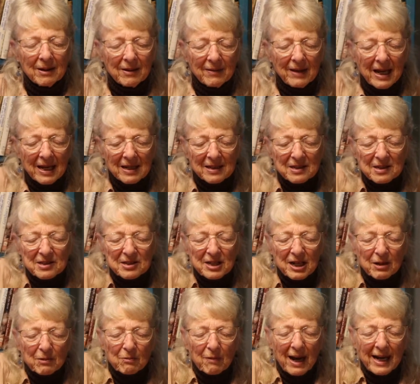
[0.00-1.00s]
They can
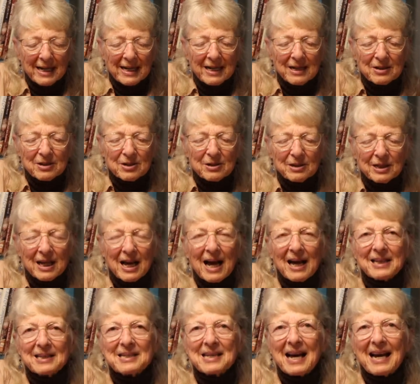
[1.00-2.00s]
stick right into the
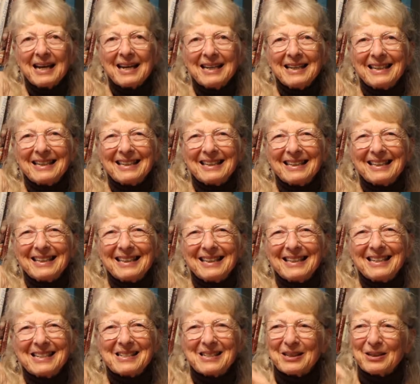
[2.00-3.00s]
God's eye.
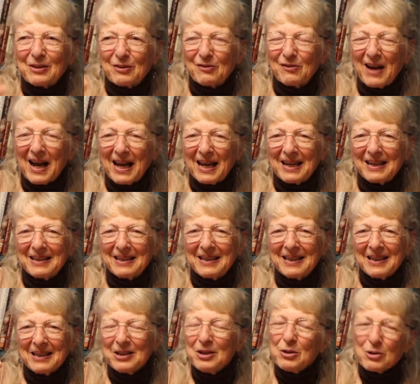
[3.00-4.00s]
These little fine,
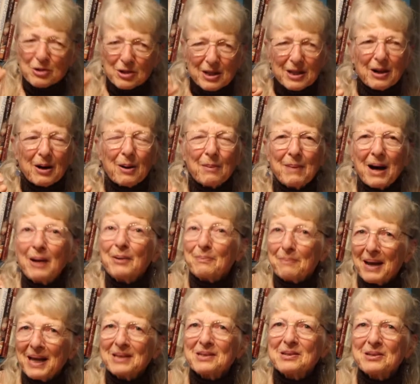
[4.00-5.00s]
usually they're about
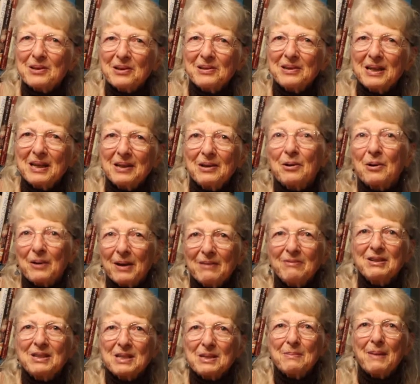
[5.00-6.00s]
pencil thin or
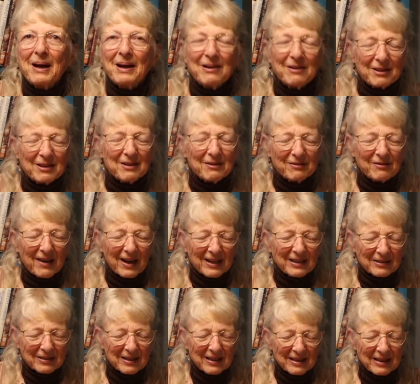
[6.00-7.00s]
even
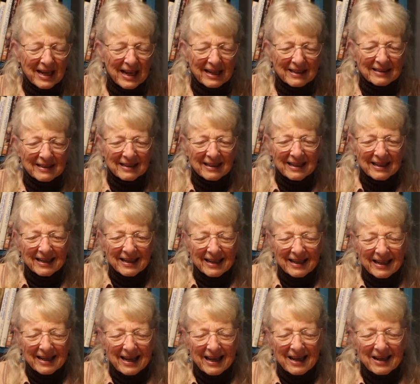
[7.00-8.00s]
finer than that.
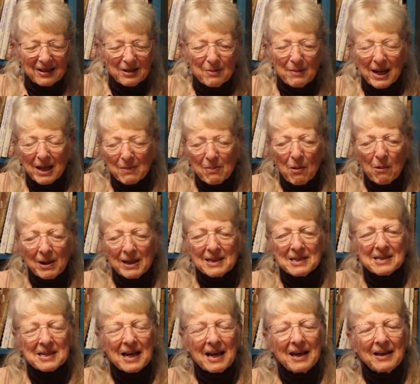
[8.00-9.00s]
And you make
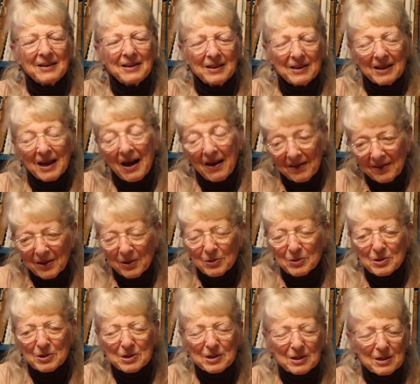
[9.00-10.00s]
points on
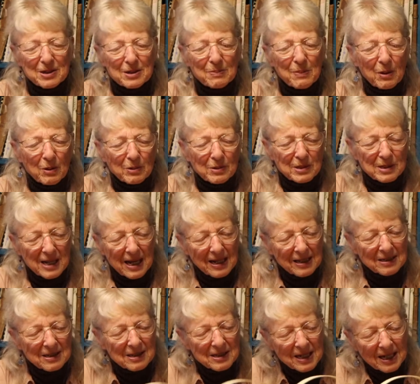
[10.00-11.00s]
those spokes
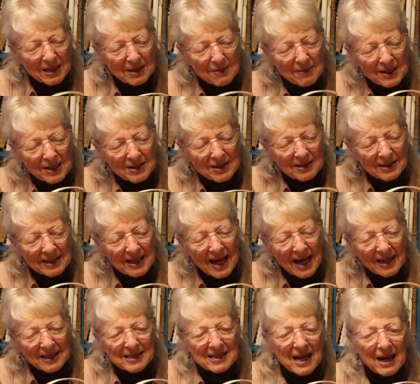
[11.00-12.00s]
and stick them into the
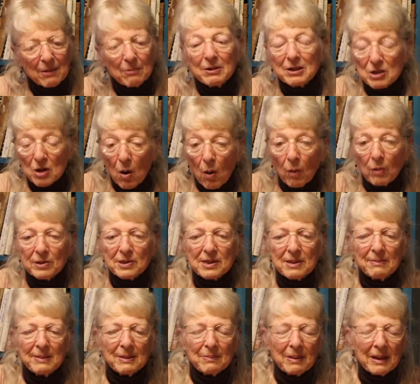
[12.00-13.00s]
God's eye, which holds
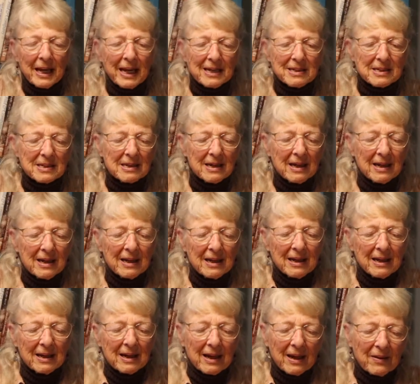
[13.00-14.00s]
them in place.
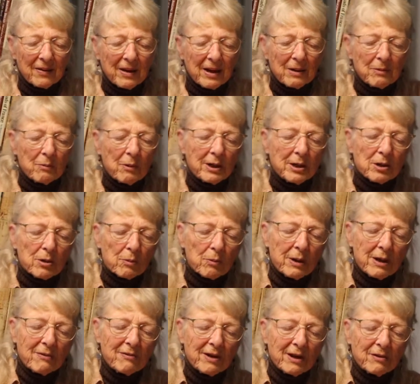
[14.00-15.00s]
And then when you're
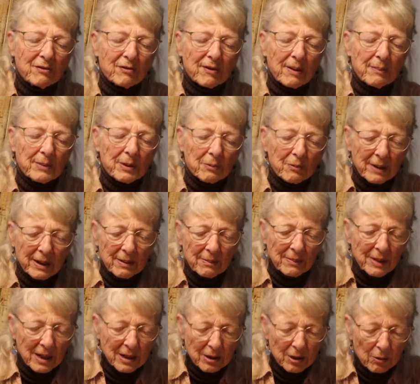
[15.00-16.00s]
weaving from the
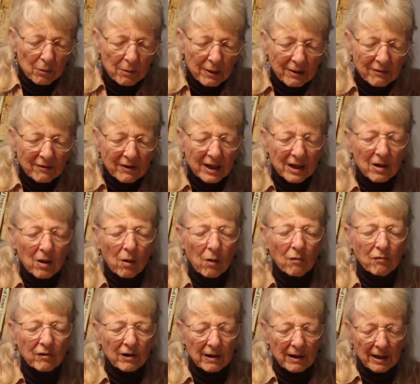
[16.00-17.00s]
rim, you're weaving
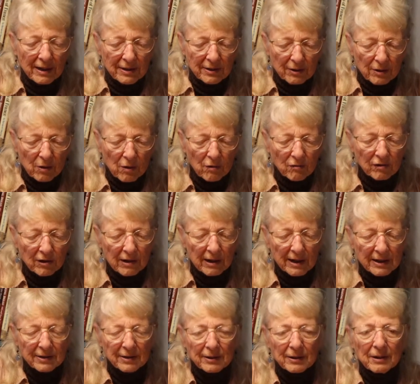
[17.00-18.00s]
over,
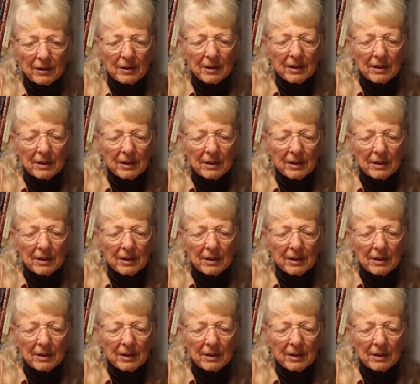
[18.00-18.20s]
under